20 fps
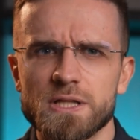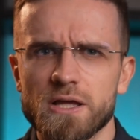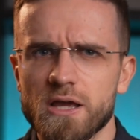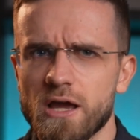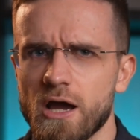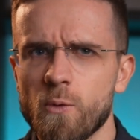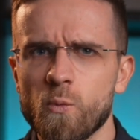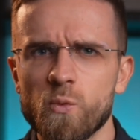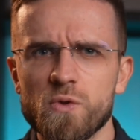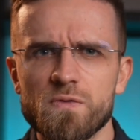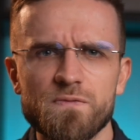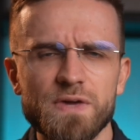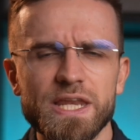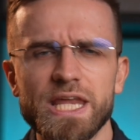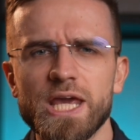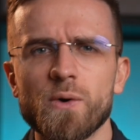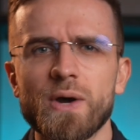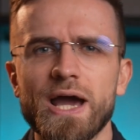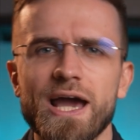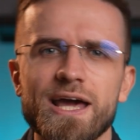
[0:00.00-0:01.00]
that come with
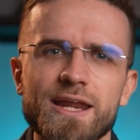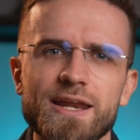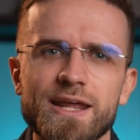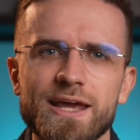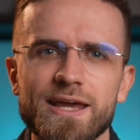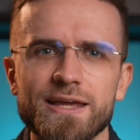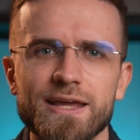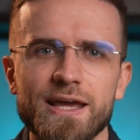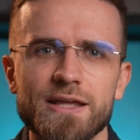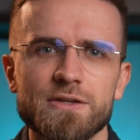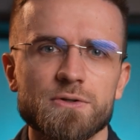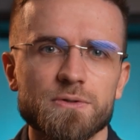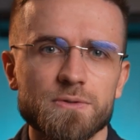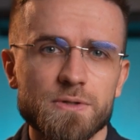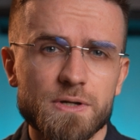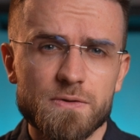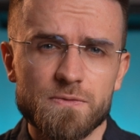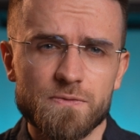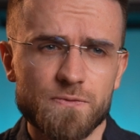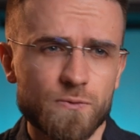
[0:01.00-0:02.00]
video editing and you're
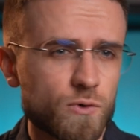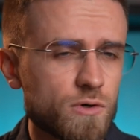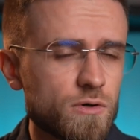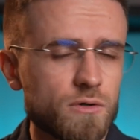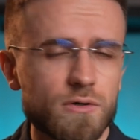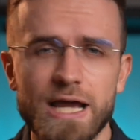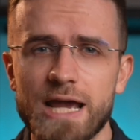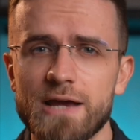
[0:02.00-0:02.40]
looking for